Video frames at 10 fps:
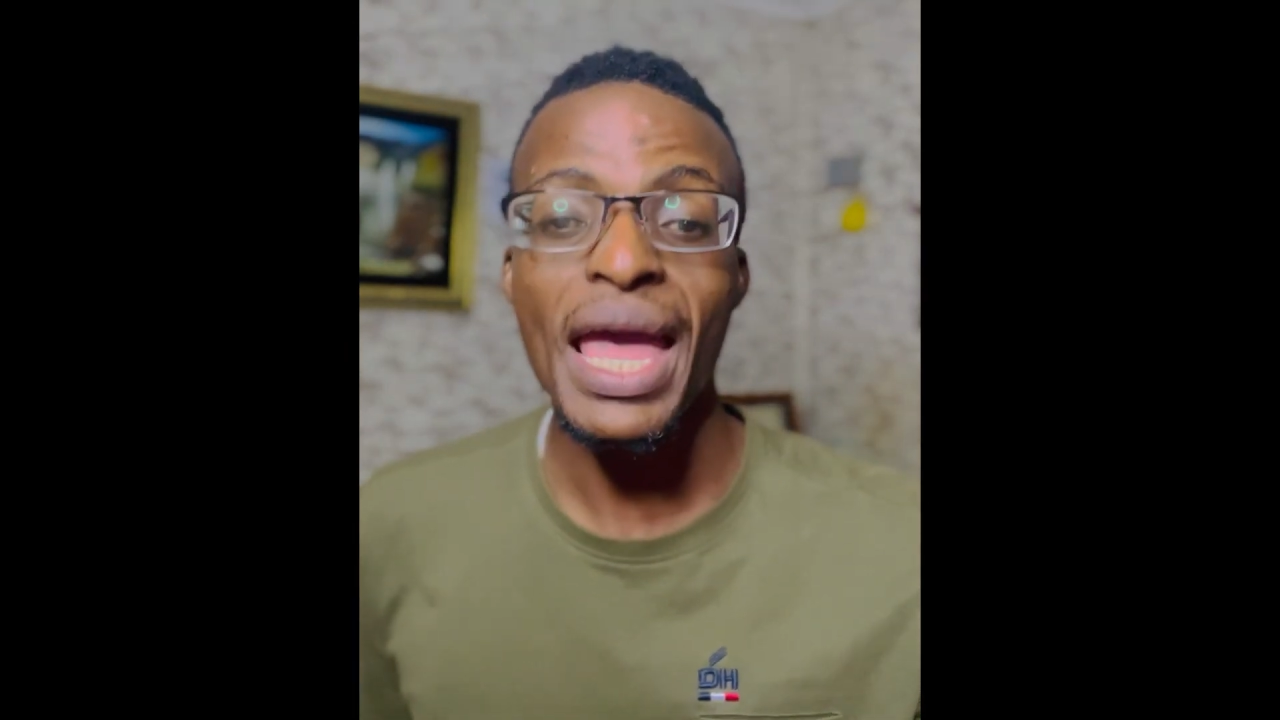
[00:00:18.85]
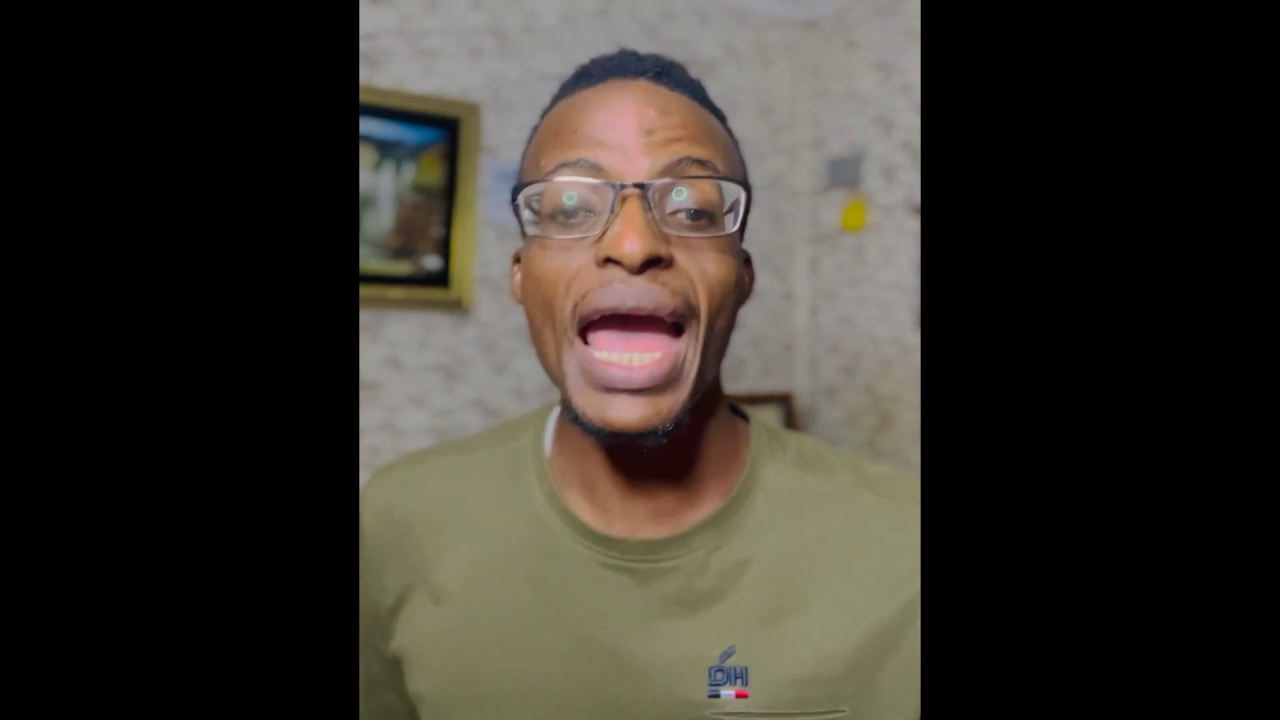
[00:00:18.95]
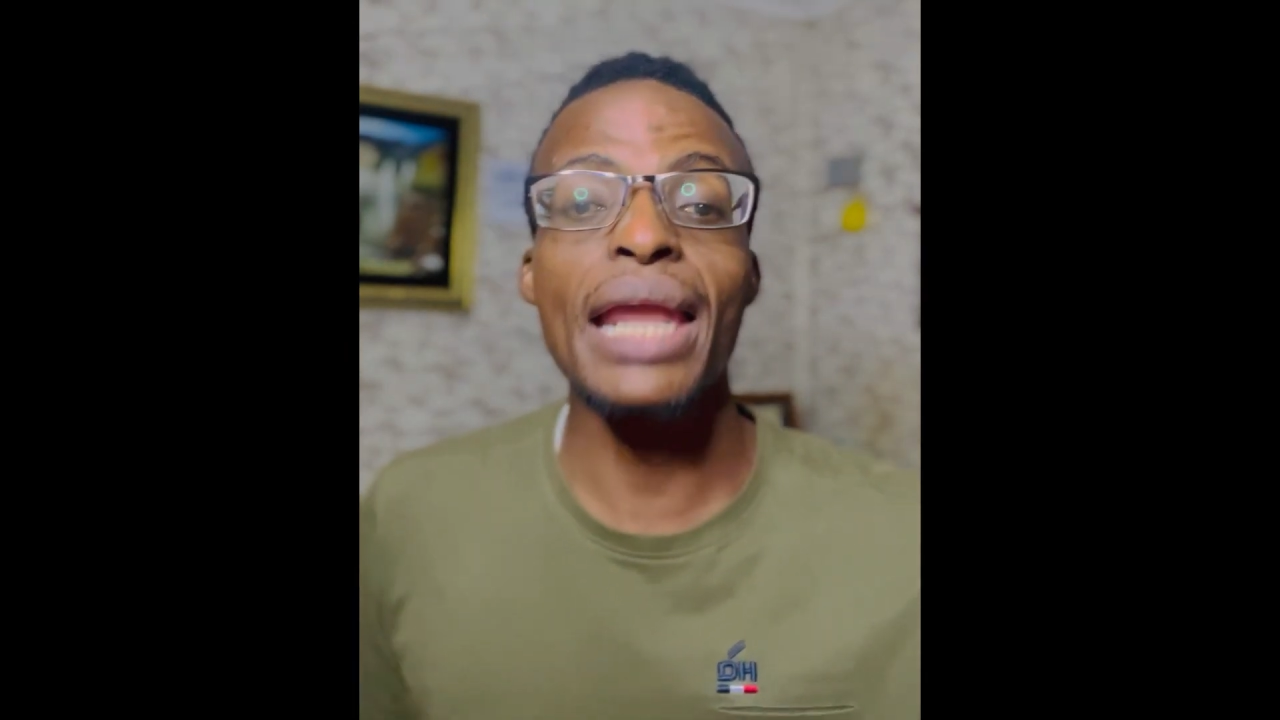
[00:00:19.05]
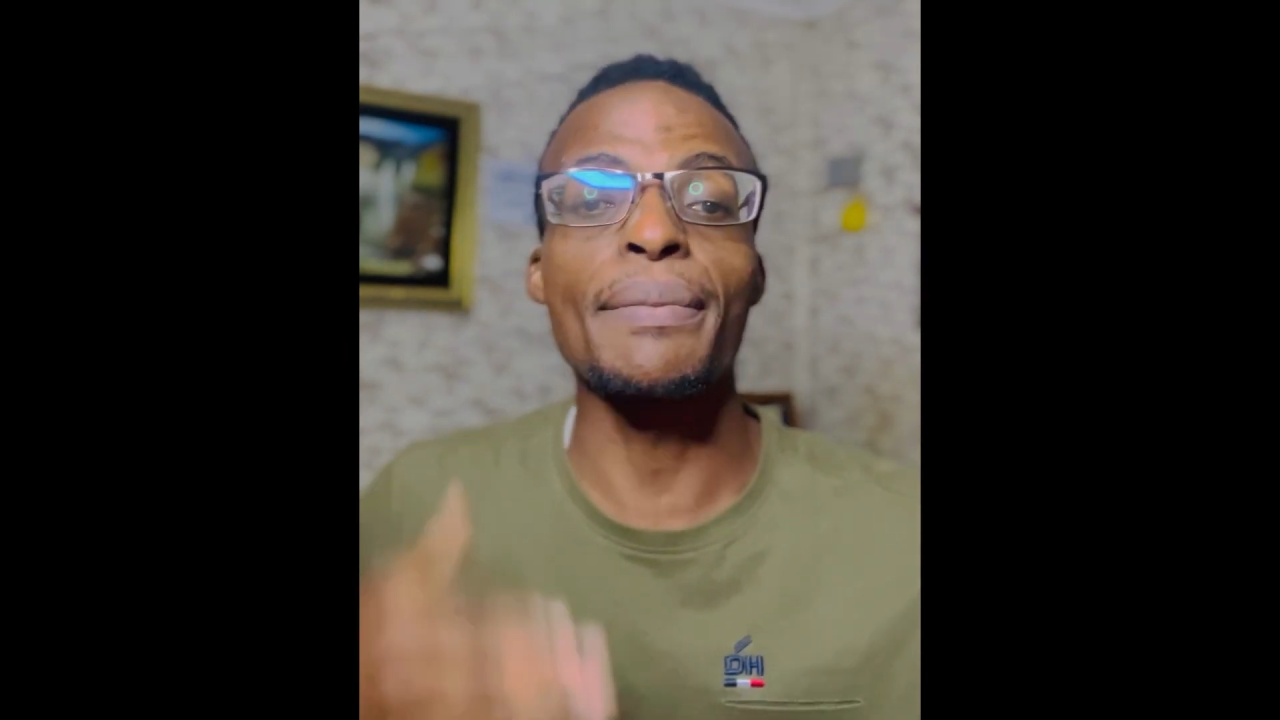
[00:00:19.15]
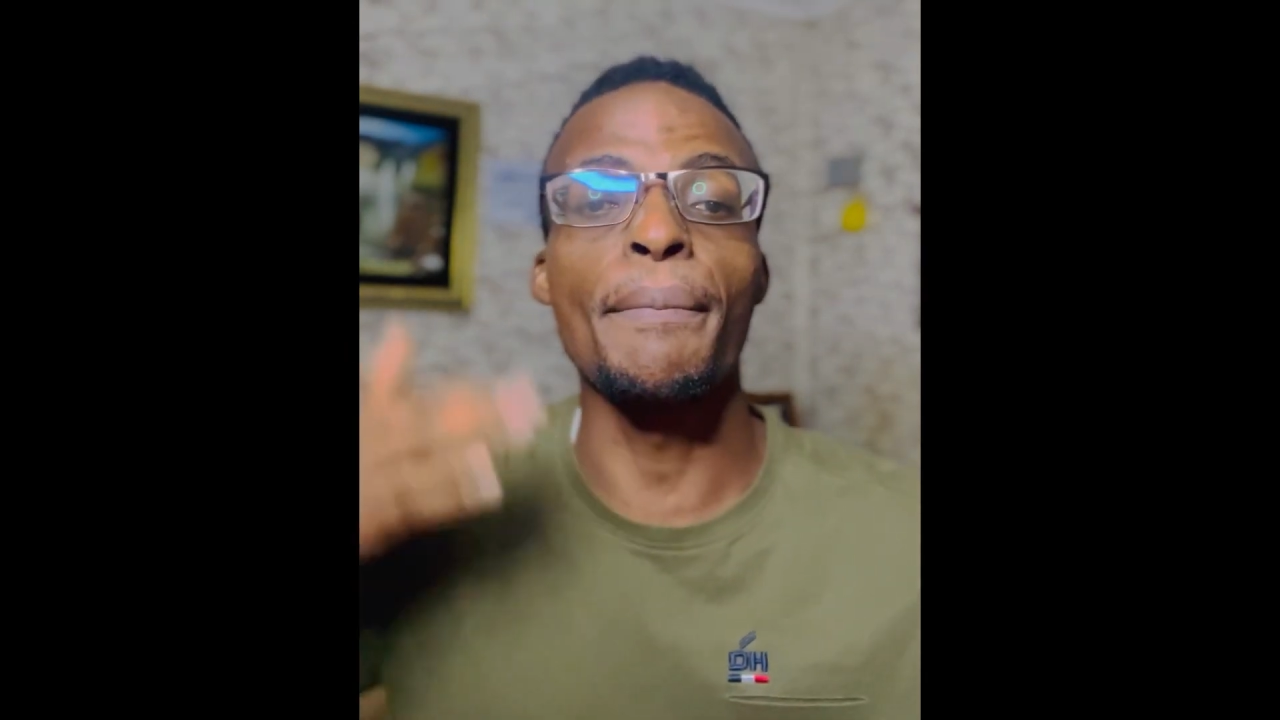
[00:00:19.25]

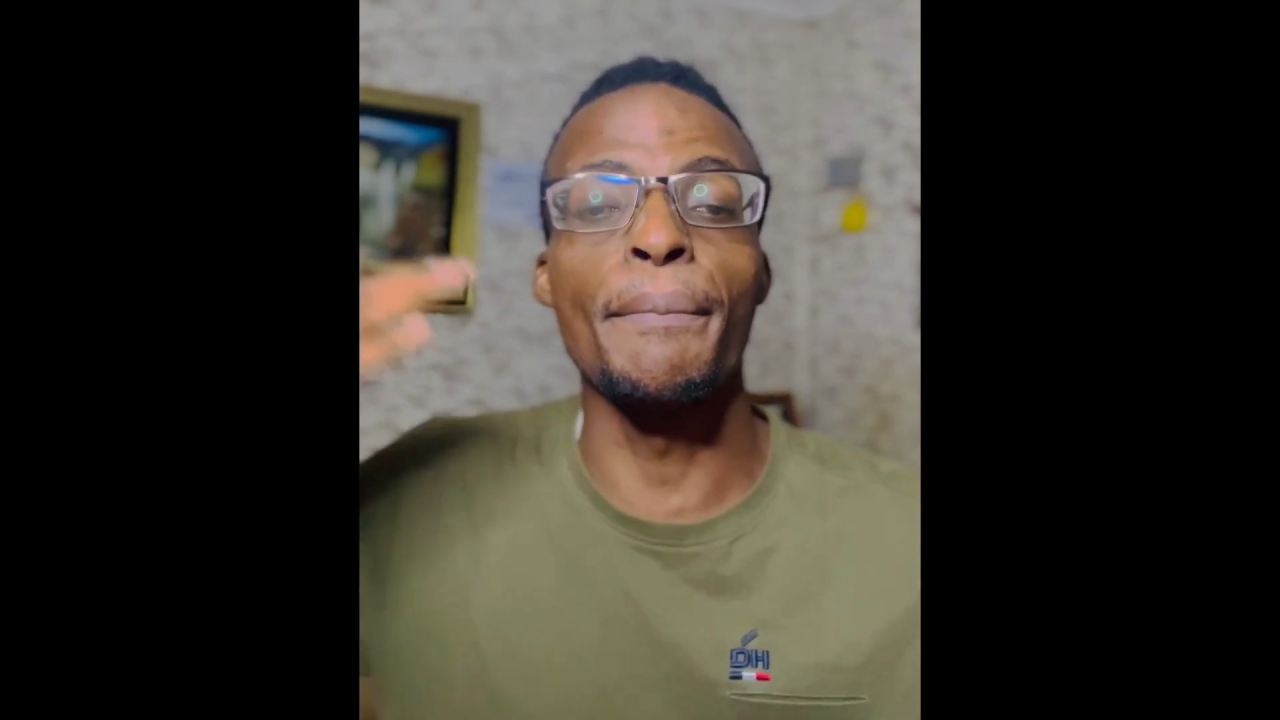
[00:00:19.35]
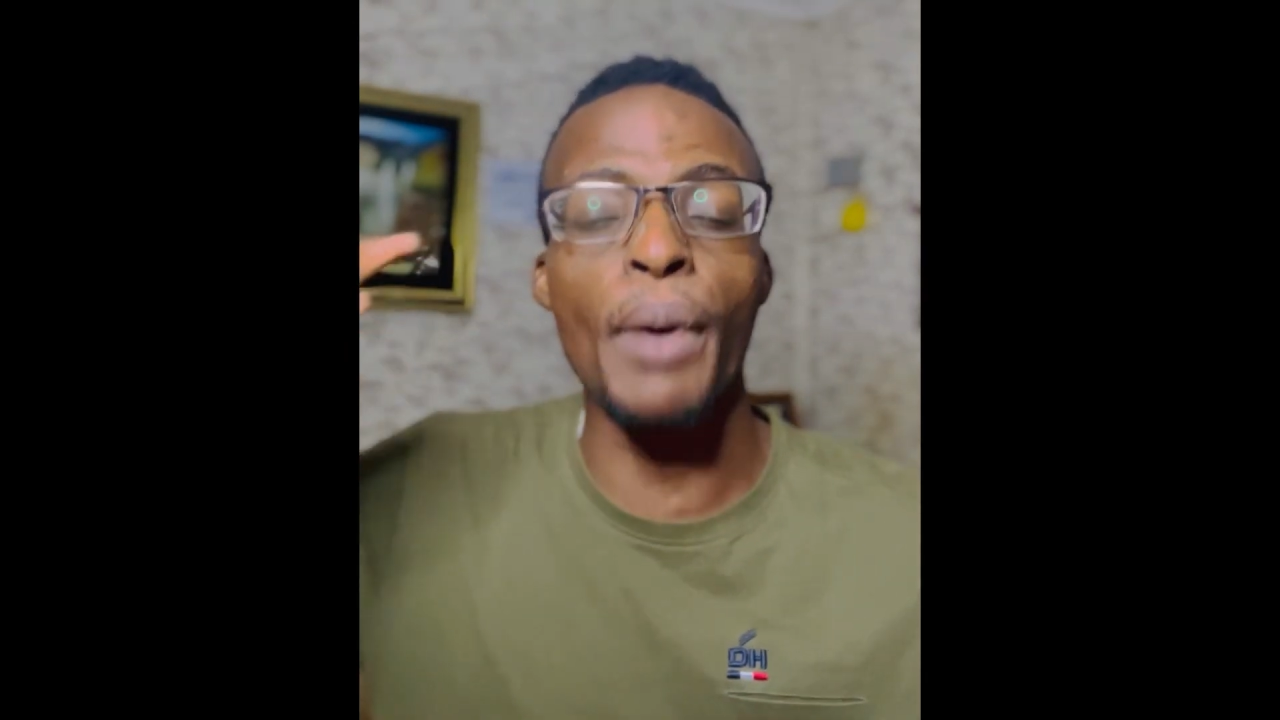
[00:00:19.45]
And